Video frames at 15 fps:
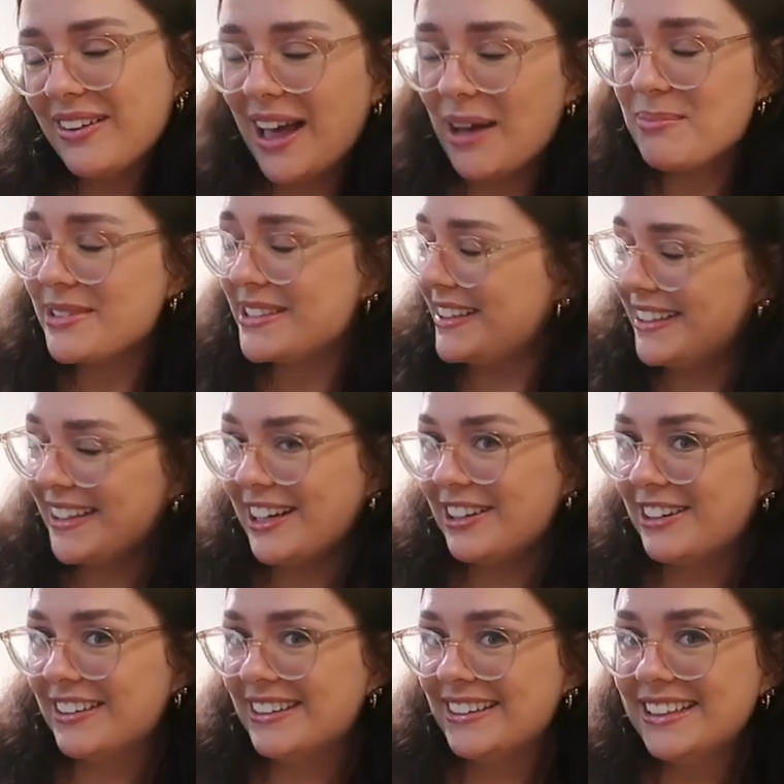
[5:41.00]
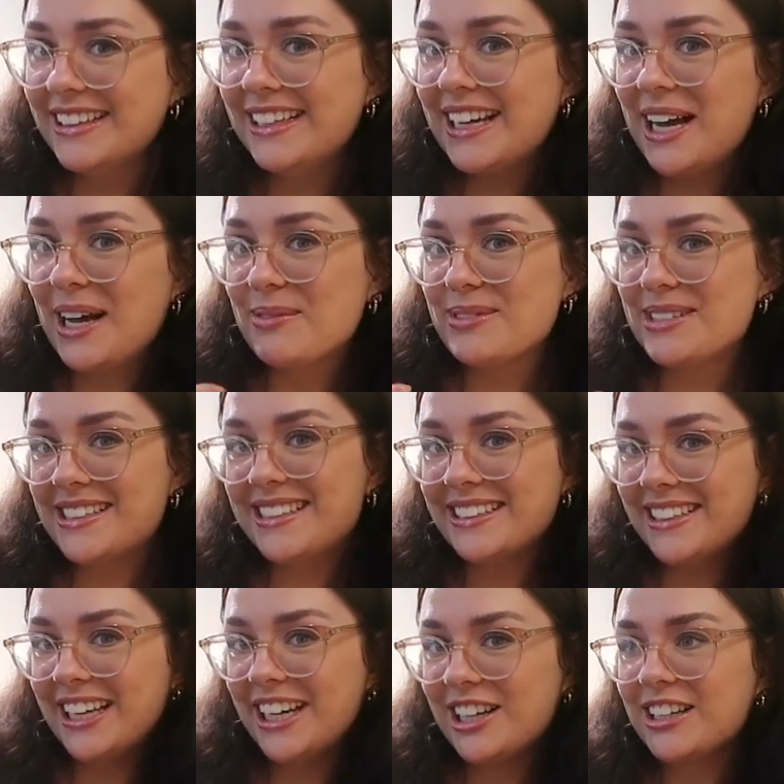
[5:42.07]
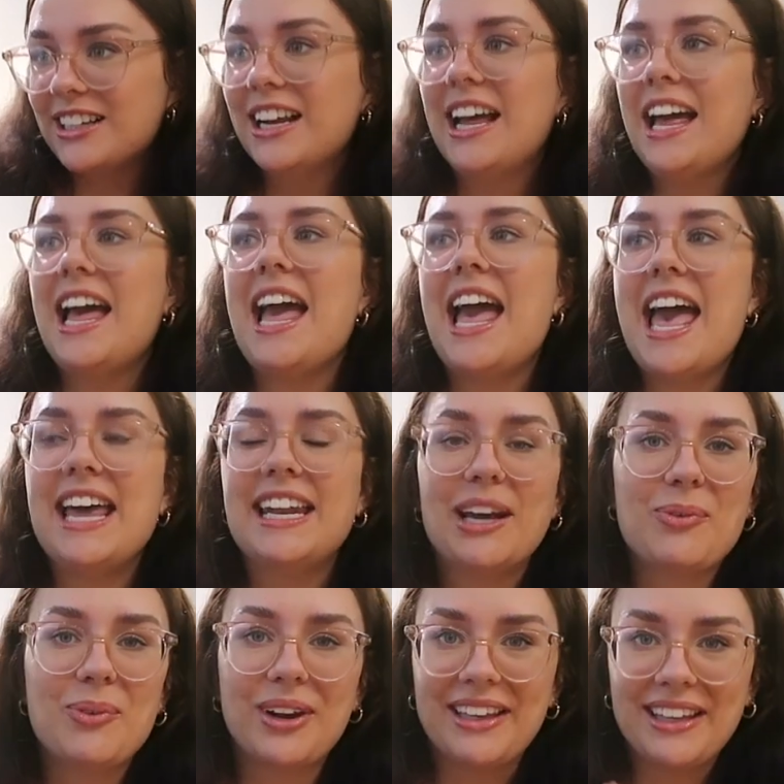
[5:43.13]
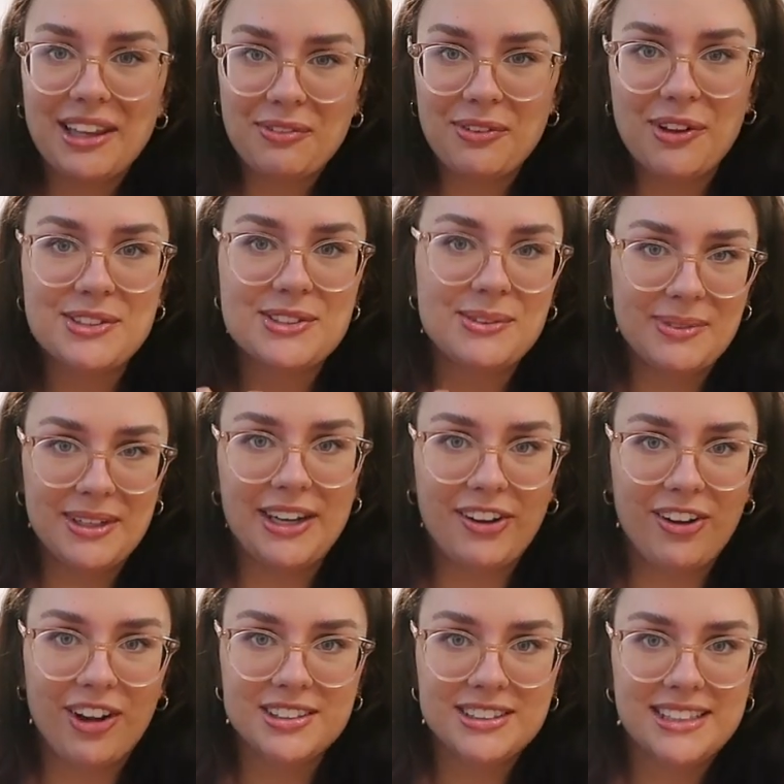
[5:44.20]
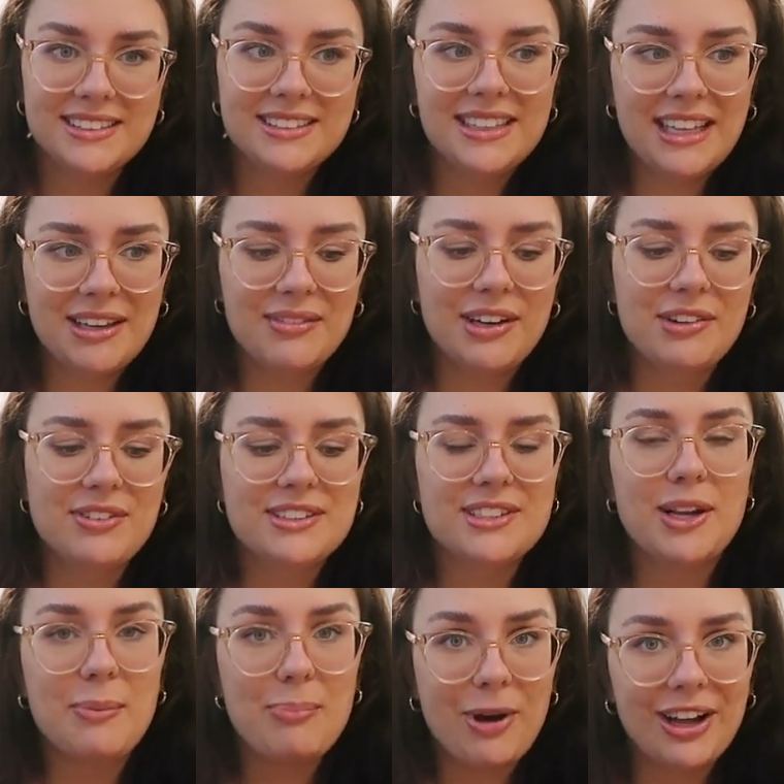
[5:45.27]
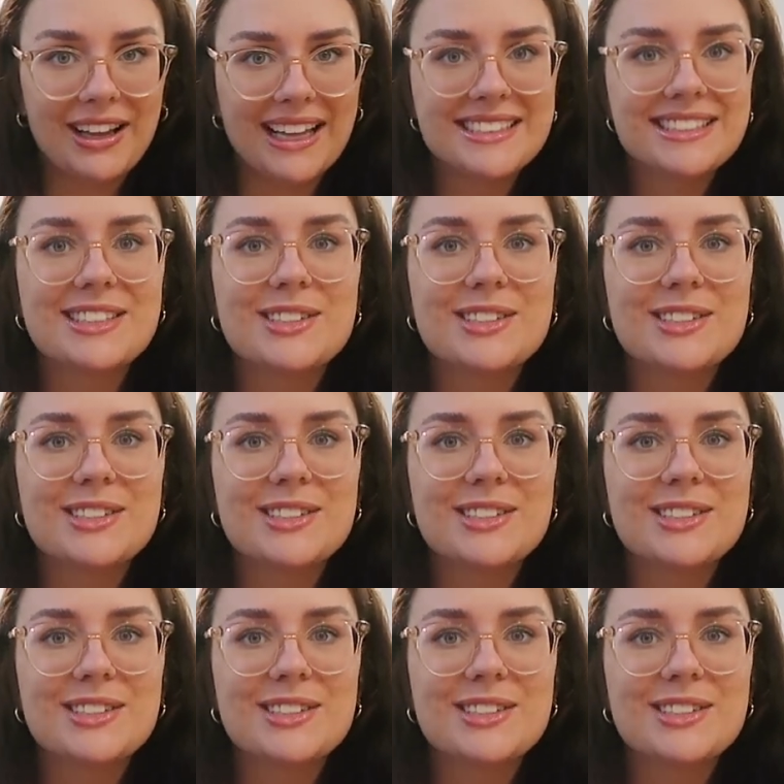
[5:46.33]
I'm still here. I'm still here, and I want to give you all some knitting content, even if it's not a podcast.